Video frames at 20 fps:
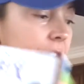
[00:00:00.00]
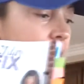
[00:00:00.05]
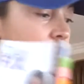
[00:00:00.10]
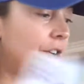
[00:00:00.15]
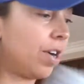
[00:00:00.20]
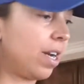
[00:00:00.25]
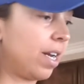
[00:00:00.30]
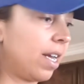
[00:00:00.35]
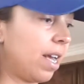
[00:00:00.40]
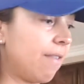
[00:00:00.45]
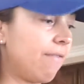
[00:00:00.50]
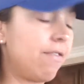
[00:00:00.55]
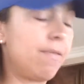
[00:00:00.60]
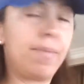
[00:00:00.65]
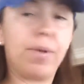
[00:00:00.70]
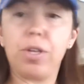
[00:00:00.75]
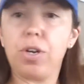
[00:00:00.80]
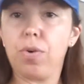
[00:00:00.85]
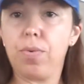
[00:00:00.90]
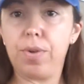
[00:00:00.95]
You're going to get
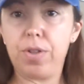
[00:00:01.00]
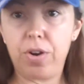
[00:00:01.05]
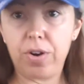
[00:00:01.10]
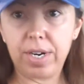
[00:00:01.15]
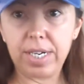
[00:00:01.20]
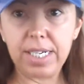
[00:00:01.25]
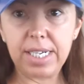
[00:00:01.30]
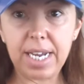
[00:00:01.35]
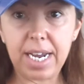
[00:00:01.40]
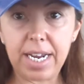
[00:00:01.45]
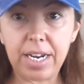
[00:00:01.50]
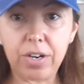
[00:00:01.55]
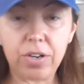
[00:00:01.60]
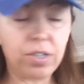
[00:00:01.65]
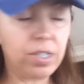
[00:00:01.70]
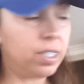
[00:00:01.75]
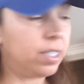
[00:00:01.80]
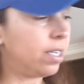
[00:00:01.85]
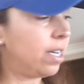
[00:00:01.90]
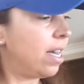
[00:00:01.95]
familiar with your
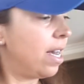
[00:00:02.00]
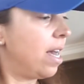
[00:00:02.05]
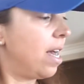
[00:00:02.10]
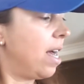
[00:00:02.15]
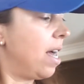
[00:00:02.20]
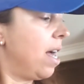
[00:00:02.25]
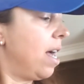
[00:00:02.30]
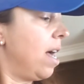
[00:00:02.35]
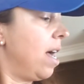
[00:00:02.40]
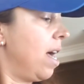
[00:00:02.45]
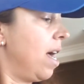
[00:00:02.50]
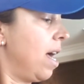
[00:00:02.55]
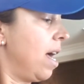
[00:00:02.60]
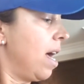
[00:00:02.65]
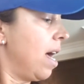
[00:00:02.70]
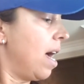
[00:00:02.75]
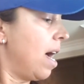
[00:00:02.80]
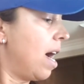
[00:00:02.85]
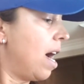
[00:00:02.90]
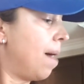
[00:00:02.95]
containers.
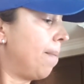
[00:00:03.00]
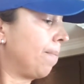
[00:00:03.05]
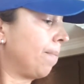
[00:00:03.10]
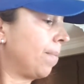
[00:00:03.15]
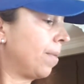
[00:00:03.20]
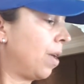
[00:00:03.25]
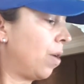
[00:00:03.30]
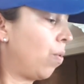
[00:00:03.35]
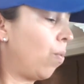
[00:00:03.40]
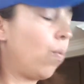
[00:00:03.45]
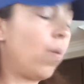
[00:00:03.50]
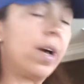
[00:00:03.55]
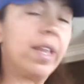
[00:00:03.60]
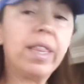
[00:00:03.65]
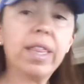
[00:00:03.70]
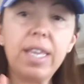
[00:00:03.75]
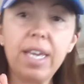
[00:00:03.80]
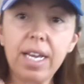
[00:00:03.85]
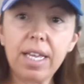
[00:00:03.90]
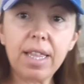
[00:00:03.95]

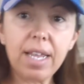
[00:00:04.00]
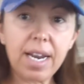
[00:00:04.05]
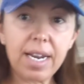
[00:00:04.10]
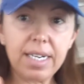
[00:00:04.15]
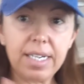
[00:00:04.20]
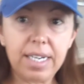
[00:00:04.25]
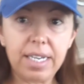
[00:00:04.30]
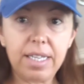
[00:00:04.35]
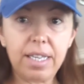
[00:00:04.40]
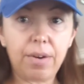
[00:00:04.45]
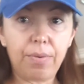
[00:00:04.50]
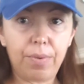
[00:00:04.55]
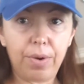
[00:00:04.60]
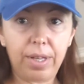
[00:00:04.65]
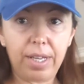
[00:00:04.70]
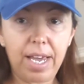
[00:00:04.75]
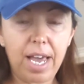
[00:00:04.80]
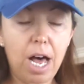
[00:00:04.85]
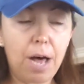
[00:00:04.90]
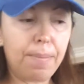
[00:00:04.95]
One thing that I did that
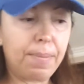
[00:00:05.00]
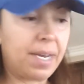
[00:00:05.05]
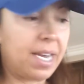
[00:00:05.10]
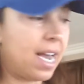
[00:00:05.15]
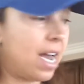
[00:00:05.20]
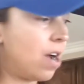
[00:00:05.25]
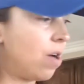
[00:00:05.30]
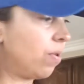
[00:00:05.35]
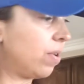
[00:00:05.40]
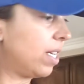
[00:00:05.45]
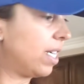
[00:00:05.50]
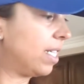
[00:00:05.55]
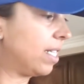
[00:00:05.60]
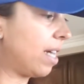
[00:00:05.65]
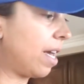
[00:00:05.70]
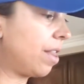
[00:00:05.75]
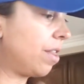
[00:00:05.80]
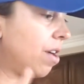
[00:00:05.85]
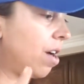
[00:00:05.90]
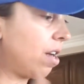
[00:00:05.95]
really helped me out is
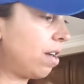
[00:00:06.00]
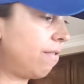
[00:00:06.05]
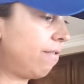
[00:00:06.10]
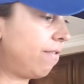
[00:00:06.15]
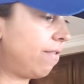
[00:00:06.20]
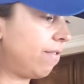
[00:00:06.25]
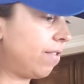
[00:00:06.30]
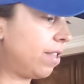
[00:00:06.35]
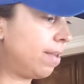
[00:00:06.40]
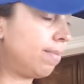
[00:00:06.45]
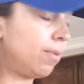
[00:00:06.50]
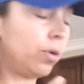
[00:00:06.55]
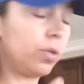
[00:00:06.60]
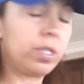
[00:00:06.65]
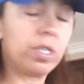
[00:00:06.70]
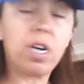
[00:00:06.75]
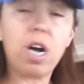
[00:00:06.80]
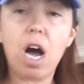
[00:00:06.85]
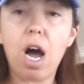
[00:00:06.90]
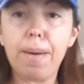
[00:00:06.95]
I thought of the
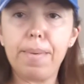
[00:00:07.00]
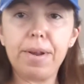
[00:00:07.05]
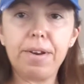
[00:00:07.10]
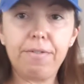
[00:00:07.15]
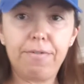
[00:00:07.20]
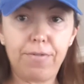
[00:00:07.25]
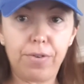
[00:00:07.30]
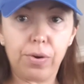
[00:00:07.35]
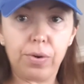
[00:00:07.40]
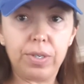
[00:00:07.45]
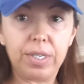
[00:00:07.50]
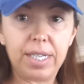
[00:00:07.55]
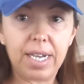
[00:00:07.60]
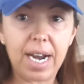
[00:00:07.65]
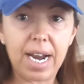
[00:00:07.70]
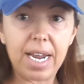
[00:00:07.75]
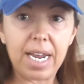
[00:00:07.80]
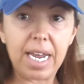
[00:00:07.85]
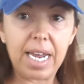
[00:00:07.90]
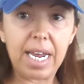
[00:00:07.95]
most common foods that
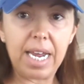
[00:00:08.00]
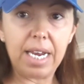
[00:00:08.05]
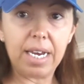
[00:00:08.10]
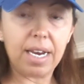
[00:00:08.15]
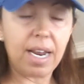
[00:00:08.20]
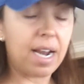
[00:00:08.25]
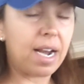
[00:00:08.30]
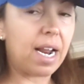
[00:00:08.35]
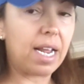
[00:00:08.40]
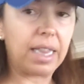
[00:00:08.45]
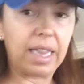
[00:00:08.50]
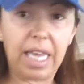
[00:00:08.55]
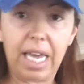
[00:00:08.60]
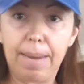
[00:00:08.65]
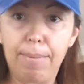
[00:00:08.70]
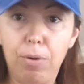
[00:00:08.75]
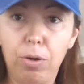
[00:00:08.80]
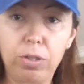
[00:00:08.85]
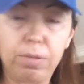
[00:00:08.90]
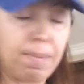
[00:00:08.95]
I eat, and I
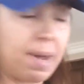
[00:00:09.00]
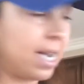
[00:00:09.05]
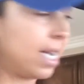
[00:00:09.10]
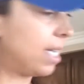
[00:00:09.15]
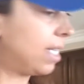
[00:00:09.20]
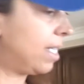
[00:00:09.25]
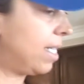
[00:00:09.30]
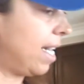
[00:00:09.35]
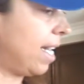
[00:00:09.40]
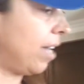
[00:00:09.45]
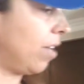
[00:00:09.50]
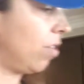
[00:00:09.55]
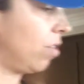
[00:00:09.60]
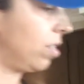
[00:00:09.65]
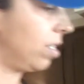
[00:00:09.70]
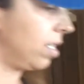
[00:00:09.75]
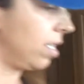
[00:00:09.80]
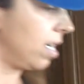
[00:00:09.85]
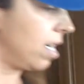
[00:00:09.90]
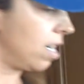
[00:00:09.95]
labeled my
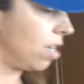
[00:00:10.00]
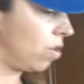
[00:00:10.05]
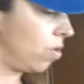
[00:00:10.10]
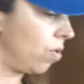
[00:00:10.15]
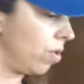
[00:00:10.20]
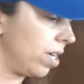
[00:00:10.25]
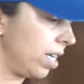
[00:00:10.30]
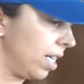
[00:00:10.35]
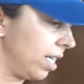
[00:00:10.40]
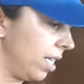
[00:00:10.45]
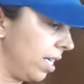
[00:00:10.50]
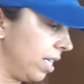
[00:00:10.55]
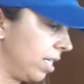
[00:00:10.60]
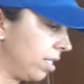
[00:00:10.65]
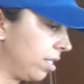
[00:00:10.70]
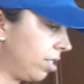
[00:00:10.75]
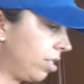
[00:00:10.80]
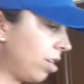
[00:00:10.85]
containers accordingly.